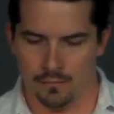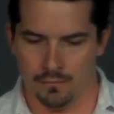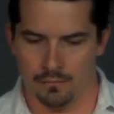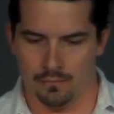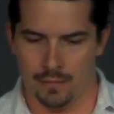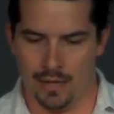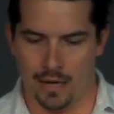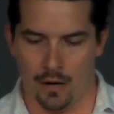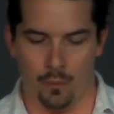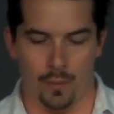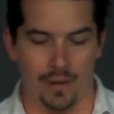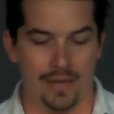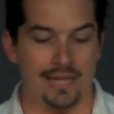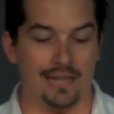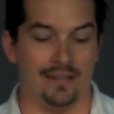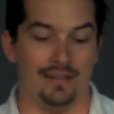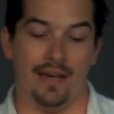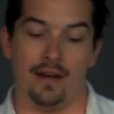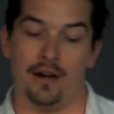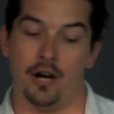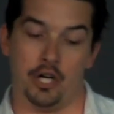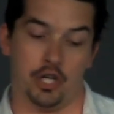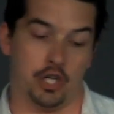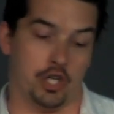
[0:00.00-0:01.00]
Now, we can
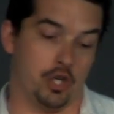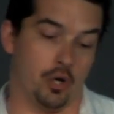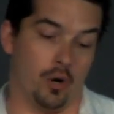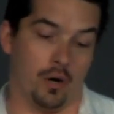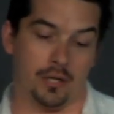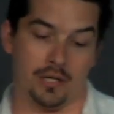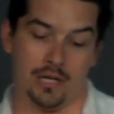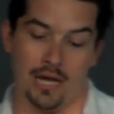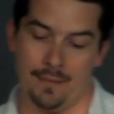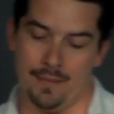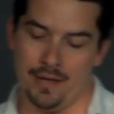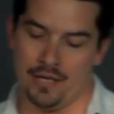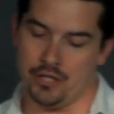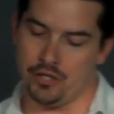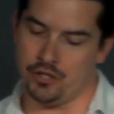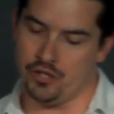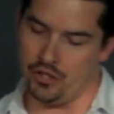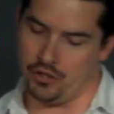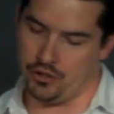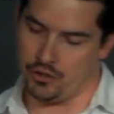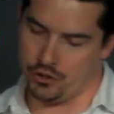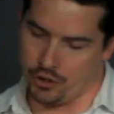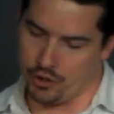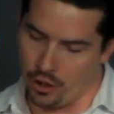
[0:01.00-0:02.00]
let our shortcomings
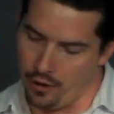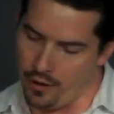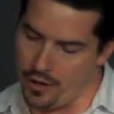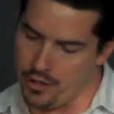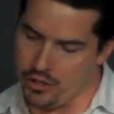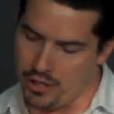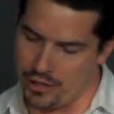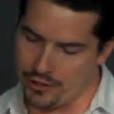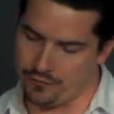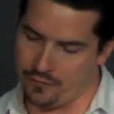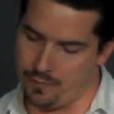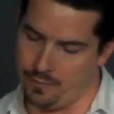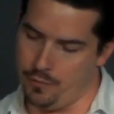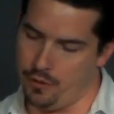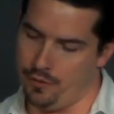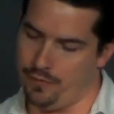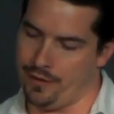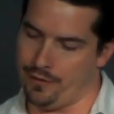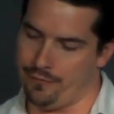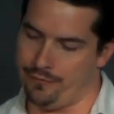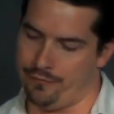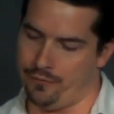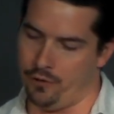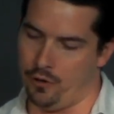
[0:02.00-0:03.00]
discourage us from
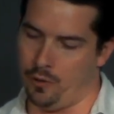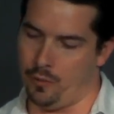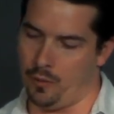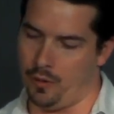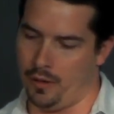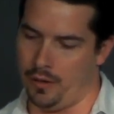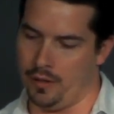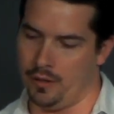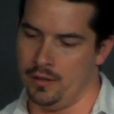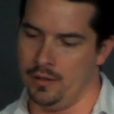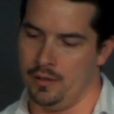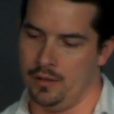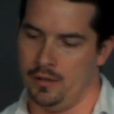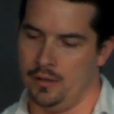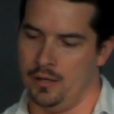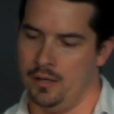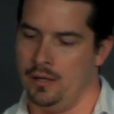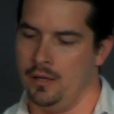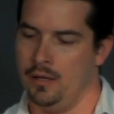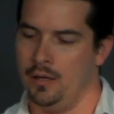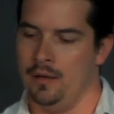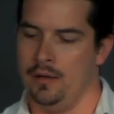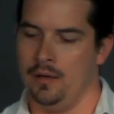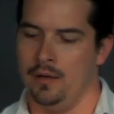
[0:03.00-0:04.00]
moving forward.
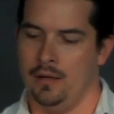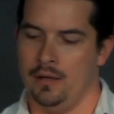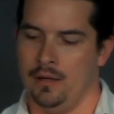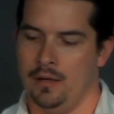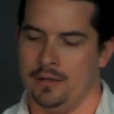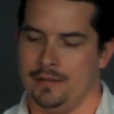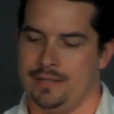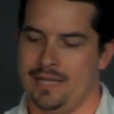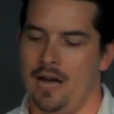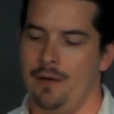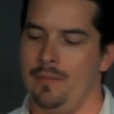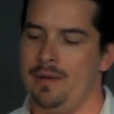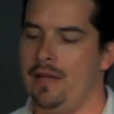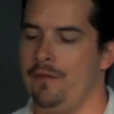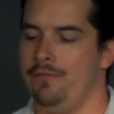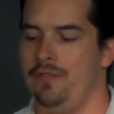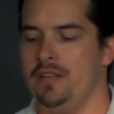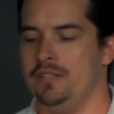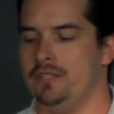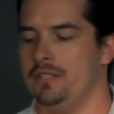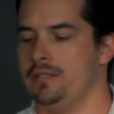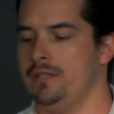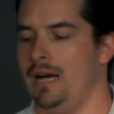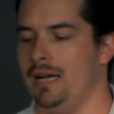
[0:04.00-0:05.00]
Tell me if
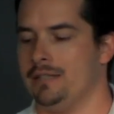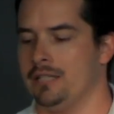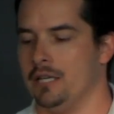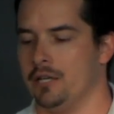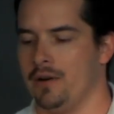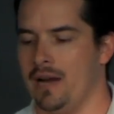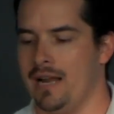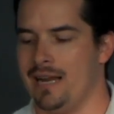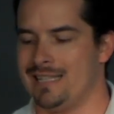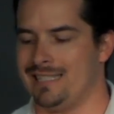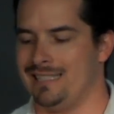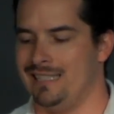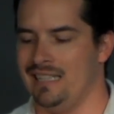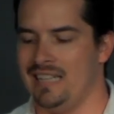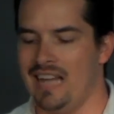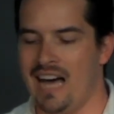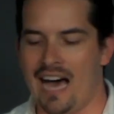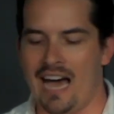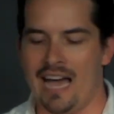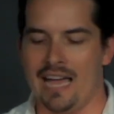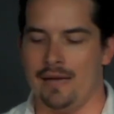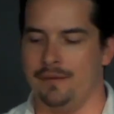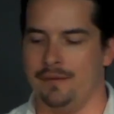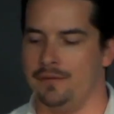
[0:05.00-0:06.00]
this is not the greatest
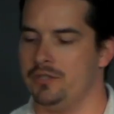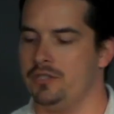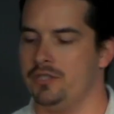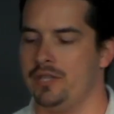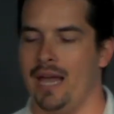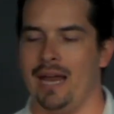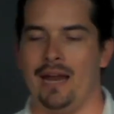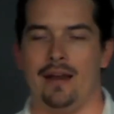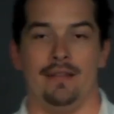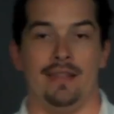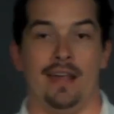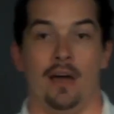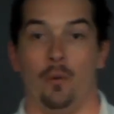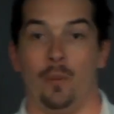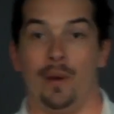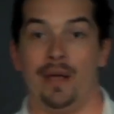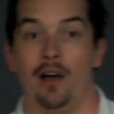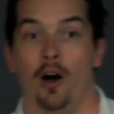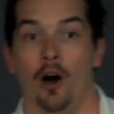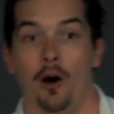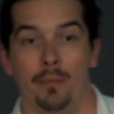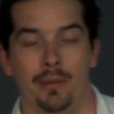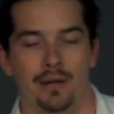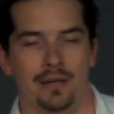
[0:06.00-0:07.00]
lie of Satan that we
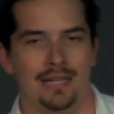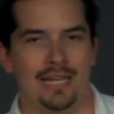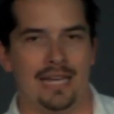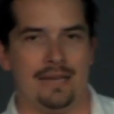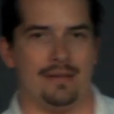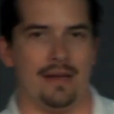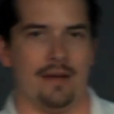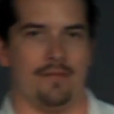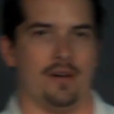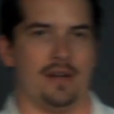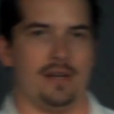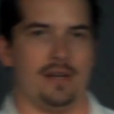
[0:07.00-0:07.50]
all believe every